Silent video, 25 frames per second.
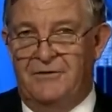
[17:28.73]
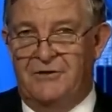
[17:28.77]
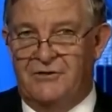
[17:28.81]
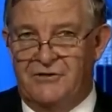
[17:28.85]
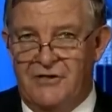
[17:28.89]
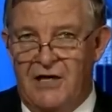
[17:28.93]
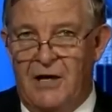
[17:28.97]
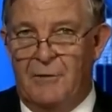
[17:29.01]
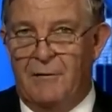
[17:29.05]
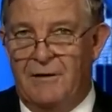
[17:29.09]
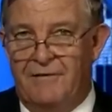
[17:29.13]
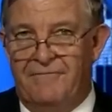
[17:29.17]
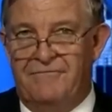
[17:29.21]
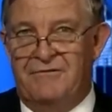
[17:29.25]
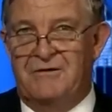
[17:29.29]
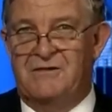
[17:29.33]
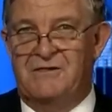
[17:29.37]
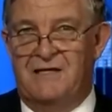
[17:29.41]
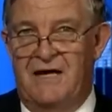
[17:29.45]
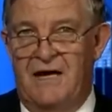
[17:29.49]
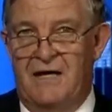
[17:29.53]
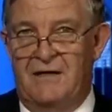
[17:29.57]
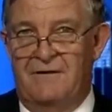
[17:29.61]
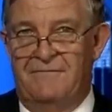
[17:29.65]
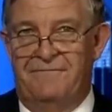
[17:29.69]
there's no
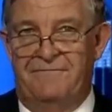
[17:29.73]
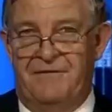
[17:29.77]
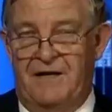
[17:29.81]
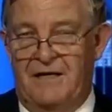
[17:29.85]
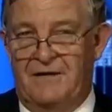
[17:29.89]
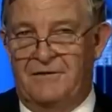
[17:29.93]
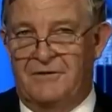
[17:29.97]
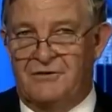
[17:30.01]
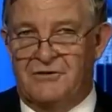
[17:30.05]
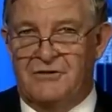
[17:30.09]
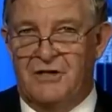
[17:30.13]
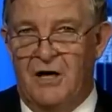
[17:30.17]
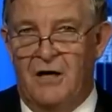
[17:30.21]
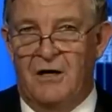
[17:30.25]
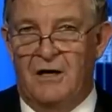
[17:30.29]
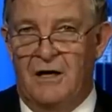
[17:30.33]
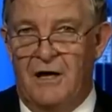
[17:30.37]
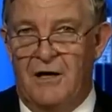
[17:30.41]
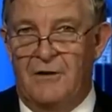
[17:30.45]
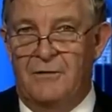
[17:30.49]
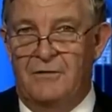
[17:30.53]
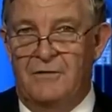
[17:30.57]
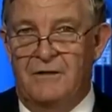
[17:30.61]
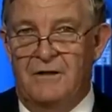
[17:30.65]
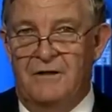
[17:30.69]
infrasound effect, Chris, there's no
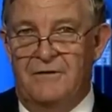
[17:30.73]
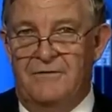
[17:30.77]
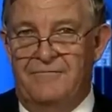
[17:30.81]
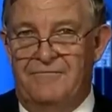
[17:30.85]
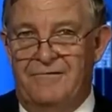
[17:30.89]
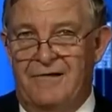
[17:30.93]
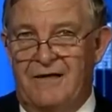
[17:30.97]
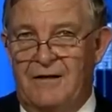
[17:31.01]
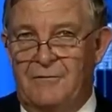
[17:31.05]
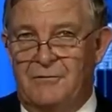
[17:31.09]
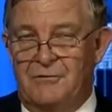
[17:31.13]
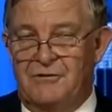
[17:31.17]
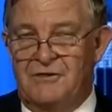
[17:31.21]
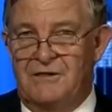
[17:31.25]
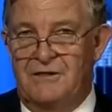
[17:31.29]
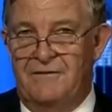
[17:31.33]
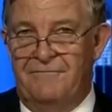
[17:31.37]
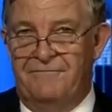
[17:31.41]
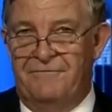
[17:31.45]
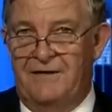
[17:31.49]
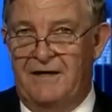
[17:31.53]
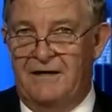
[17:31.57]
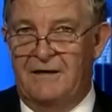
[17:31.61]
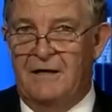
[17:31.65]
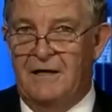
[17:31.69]
low
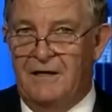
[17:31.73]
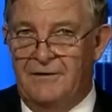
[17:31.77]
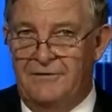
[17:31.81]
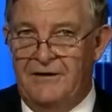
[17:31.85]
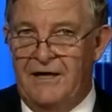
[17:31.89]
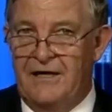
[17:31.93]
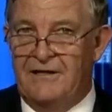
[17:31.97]
frequency effect.